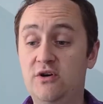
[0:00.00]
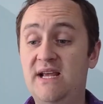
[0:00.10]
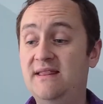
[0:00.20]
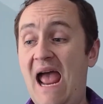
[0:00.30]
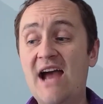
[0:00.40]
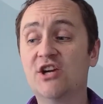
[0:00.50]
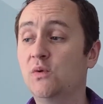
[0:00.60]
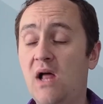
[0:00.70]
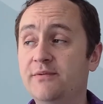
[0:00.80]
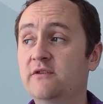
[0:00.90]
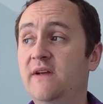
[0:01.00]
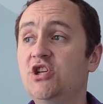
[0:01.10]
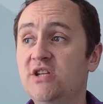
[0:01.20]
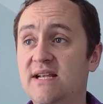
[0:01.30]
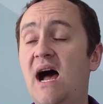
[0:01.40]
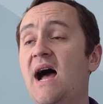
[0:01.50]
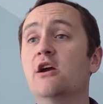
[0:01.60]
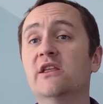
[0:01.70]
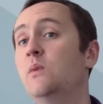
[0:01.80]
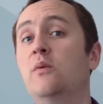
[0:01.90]
turns out the actual observation is
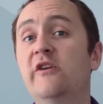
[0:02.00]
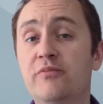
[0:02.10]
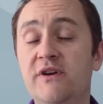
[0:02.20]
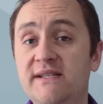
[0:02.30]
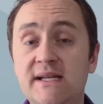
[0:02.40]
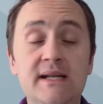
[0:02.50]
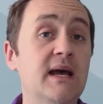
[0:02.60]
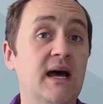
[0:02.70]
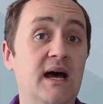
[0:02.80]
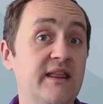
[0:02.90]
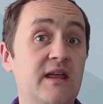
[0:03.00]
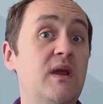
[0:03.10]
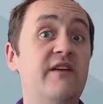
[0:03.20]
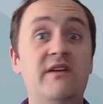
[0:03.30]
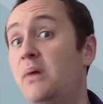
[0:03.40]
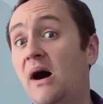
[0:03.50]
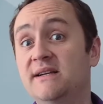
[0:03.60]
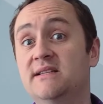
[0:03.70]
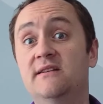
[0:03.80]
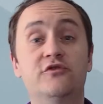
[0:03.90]
higher than we would have predicted, then we have a
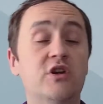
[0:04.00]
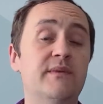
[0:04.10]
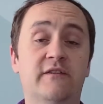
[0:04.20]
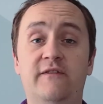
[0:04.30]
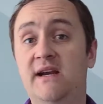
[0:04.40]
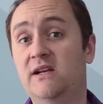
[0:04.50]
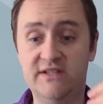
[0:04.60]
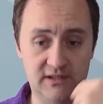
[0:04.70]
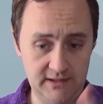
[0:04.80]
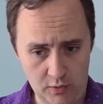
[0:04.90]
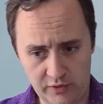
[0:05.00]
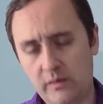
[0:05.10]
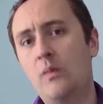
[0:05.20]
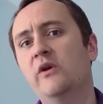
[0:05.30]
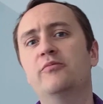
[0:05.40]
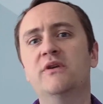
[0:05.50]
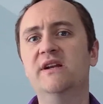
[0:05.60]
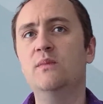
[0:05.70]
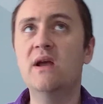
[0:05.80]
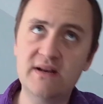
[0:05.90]
positive treatment effect. If it's lower than we would have
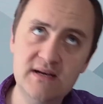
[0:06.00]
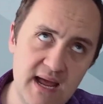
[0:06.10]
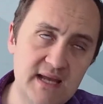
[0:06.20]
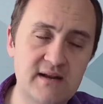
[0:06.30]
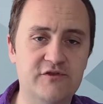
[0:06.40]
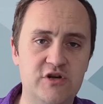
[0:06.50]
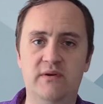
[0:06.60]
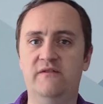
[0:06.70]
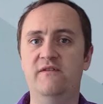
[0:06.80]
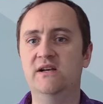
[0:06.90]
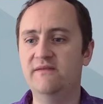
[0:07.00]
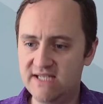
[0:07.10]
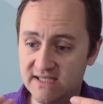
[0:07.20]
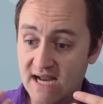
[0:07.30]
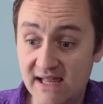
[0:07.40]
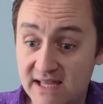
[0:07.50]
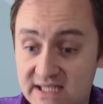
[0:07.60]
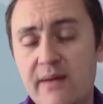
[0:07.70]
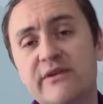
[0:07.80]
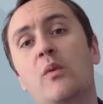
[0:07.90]
predicted, we have a negative treatment effect. If it's exactly the
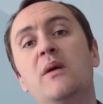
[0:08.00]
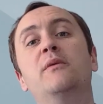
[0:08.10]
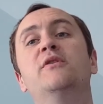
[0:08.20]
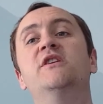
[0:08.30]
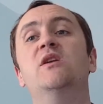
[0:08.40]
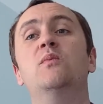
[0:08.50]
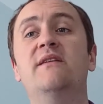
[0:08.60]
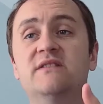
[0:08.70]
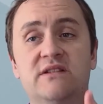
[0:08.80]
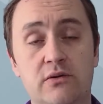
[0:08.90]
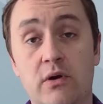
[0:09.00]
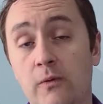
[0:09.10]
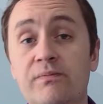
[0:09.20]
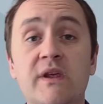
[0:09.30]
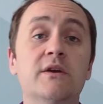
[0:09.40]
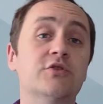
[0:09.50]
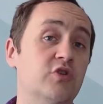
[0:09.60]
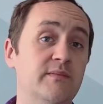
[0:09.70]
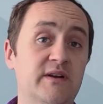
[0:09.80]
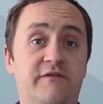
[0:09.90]
same as what we would have predicted, we have a zero
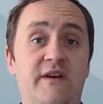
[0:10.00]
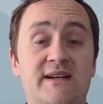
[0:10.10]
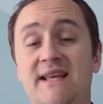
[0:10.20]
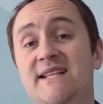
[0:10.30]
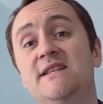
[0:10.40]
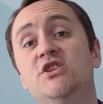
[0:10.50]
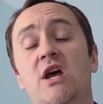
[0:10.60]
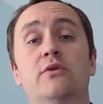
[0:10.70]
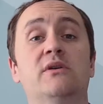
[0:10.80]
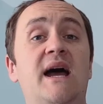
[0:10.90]
treatment effect. That's the general